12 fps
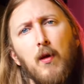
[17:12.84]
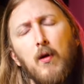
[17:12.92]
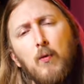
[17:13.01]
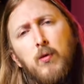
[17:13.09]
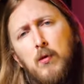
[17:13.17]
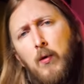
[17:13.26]

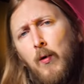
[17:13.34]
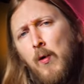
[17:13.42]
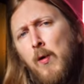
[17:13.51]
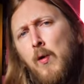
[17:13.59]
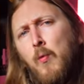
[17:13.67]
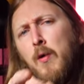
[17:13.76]

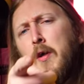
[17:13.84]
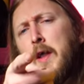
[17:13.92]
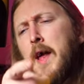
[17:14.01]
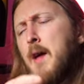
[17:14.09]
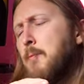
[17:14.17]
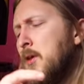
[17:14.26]
Oh, what
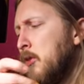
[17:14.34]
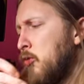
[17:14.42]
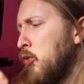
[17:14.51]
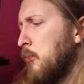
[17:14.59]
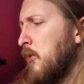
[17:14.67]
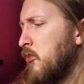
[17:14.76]
happened
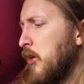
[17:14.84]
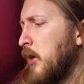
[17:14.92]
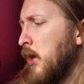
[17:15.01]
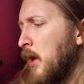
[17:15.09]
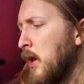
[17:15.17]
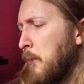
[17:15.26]
to my
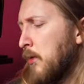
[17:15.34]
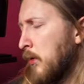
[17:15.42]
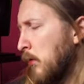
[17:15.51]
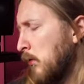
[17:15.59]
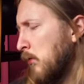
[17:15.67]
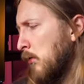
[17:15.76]
sheep?
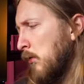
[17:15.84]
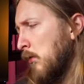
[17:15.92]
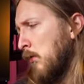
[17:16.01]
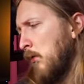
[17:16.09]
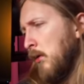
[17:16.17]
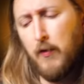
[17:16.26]

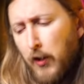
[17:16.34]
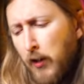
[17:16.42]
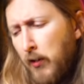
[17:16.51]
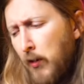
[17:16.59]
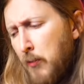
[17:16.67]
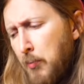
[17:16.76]
Oh,
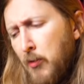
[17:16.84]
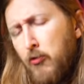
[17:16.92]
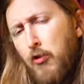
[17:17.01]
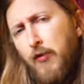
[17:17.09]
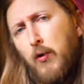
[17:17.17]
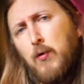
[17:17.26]
they're a bunch
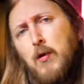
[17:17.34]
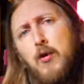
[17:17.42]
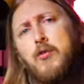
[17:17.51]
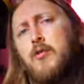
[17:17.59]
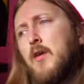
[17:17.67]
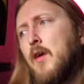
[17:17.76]
of whores.